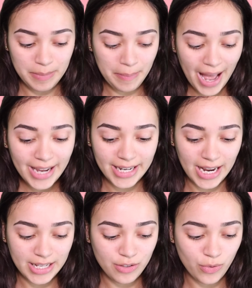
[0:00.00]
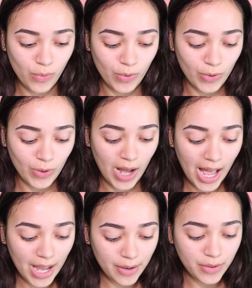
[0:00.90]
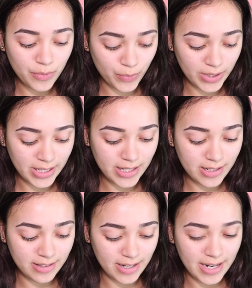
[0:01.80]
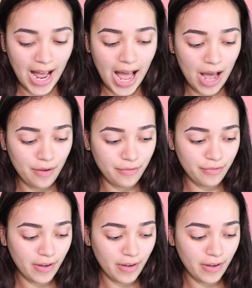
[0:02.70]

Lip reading: Back in high school, I really didn't have